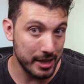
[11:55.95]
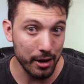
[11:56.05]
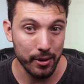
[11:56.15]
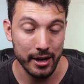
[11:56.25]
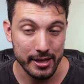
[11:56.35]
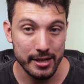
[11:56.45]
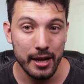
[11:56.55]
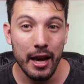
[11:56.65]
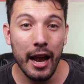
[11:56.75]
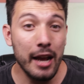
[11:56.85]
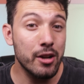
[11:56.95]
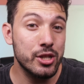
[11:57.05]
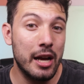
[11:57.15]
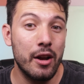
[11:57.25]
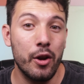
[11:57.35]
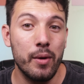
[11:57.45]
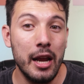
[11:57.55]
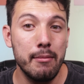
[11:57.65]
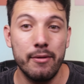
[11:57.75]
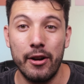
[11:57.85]
series. And I'll shout out your
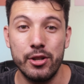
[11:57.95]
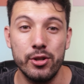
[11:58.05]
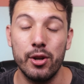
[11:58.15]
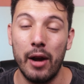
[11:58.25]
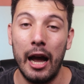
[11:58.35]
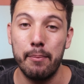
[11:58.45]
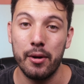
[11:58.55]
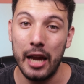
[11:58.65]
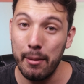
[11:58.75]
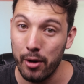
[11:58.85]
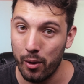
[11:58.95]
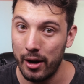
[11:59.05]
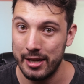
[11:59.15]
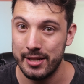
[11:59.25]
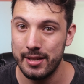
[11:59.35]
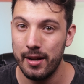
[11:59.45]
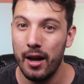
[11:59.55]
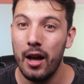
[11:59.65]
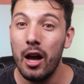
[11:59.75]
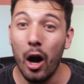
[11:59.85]
name if I choose your app or game request.
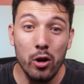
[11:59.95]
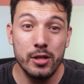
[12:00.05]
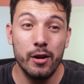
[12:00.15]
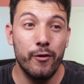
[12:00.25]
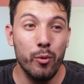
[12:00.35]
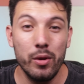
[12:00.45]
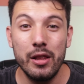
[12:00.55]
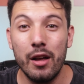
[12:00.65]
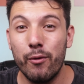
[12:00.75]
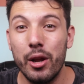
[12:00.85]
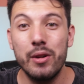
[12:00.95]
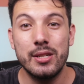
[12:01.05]
Also, if you really love what you